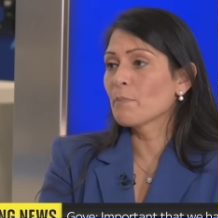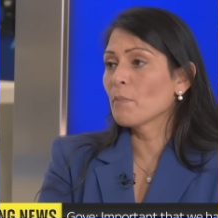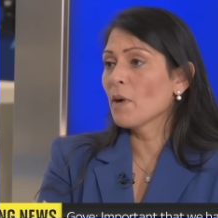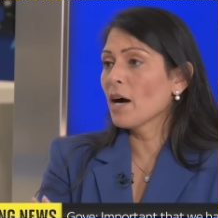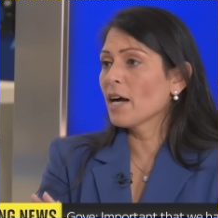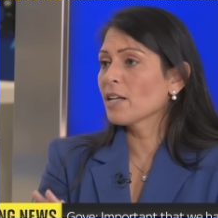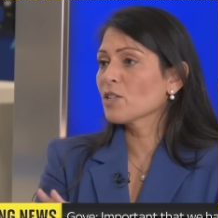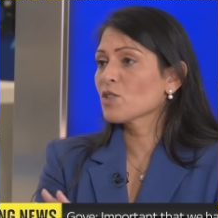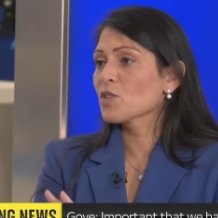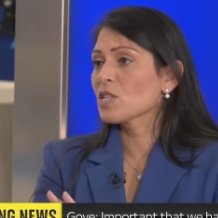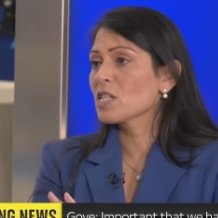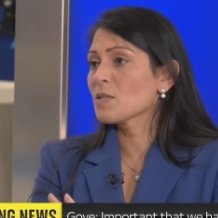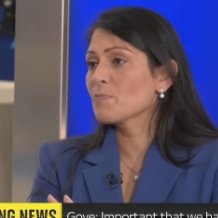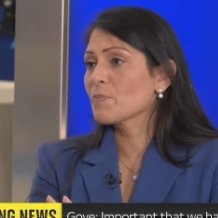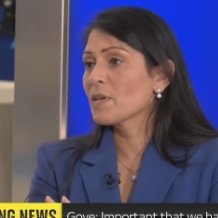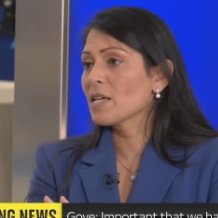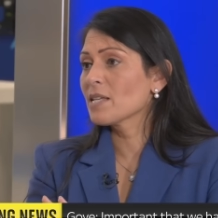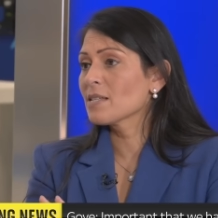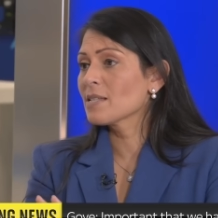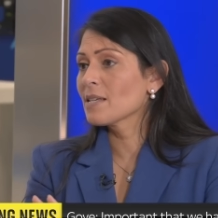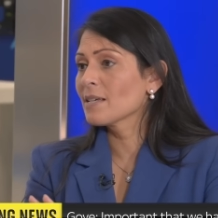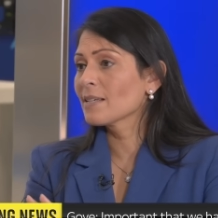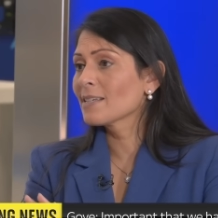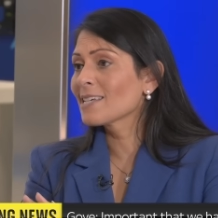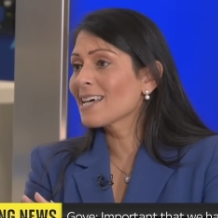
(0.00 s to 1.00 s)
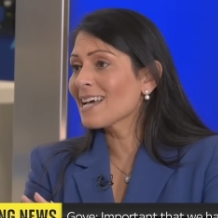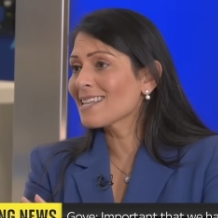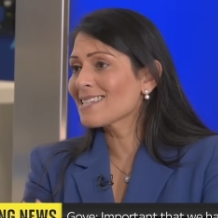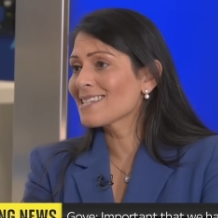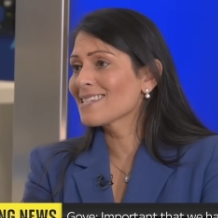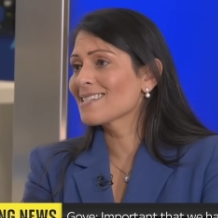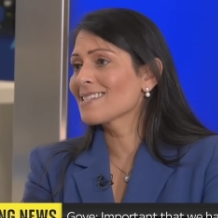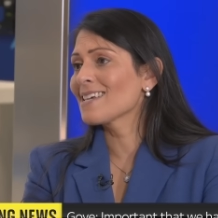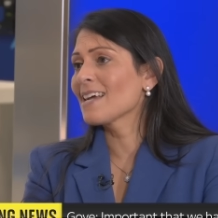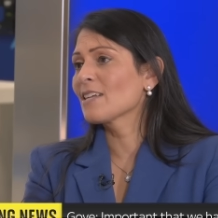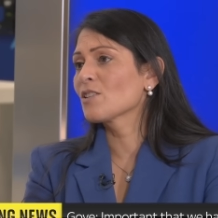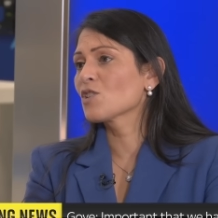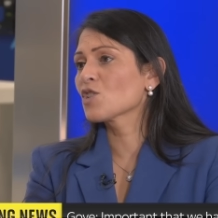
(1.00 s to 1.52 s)
might just be to get
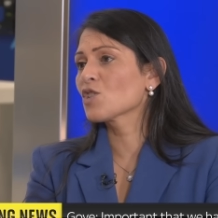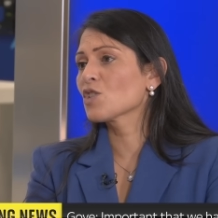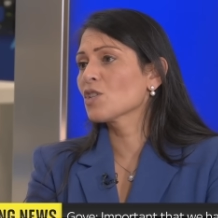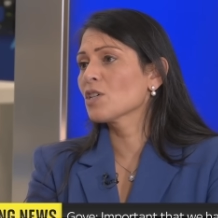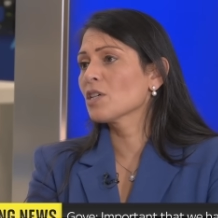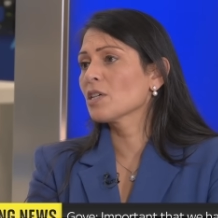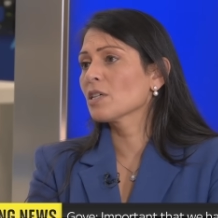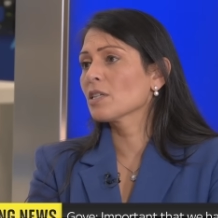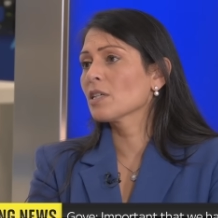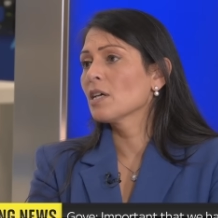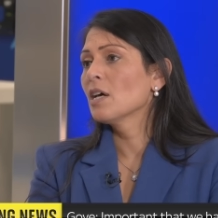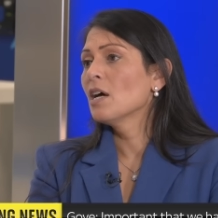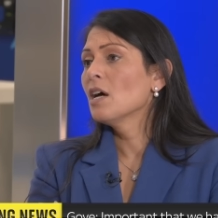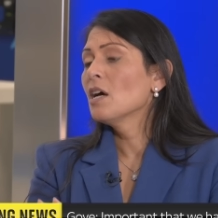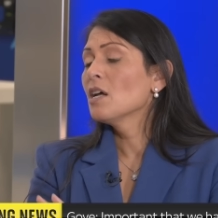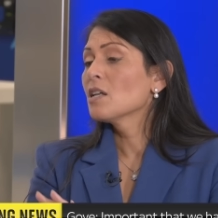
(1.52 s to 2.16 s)
attention,